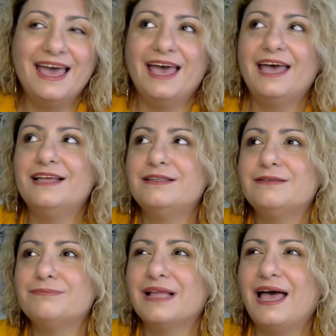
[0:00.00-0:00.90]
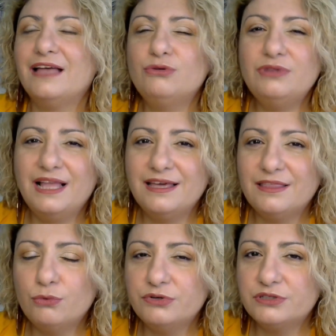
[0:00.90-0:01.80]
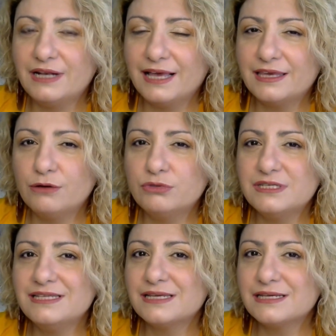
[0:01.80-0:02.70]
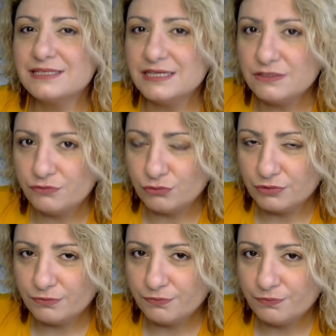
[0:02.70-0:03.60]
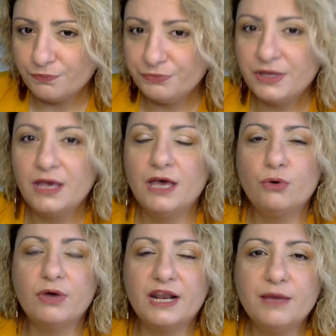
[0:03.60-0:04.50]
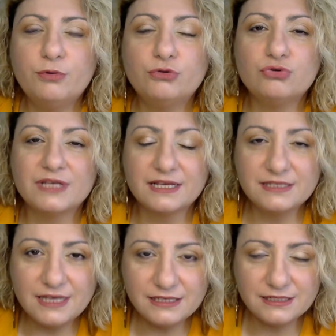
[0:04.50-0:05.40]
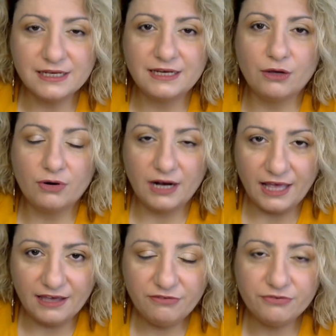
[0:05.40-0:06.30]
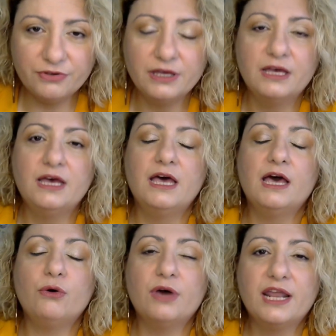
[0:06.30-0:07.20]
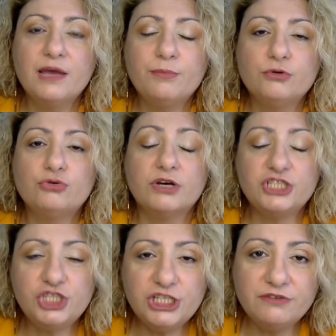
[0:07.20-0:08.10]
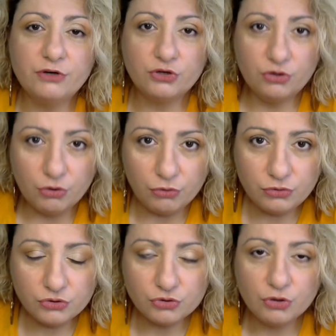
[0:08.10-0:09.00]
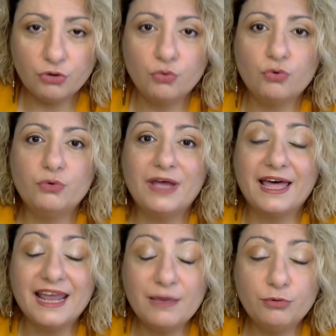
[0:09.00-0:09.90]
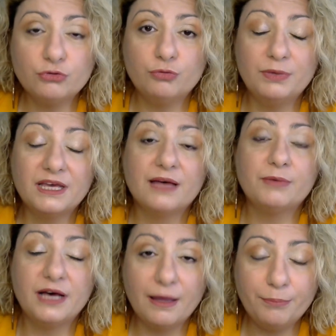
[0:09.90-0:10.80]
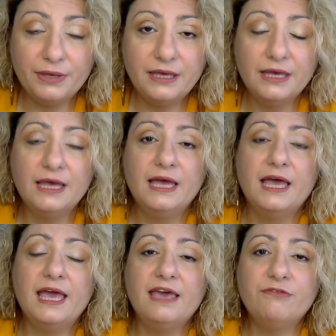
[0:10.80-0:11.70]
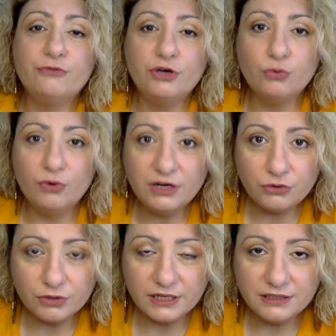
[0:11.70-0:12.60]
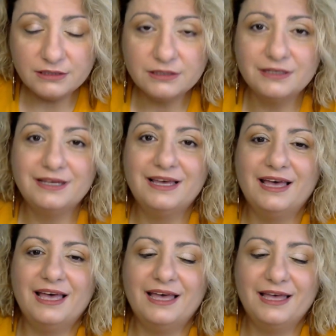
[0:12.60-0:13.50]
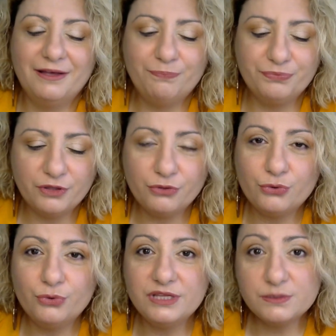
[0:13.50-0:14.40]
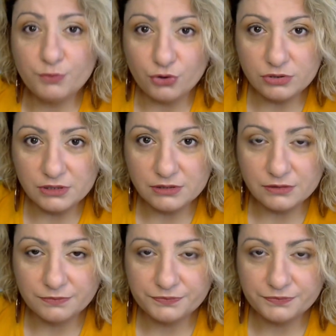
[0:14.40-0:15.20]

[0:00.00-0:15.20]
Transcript: And I don't like the word lucky, I would say successful. We are able to success in our life, we are able to achieve our goals, we are able to become happy if we work on it Um, through this process.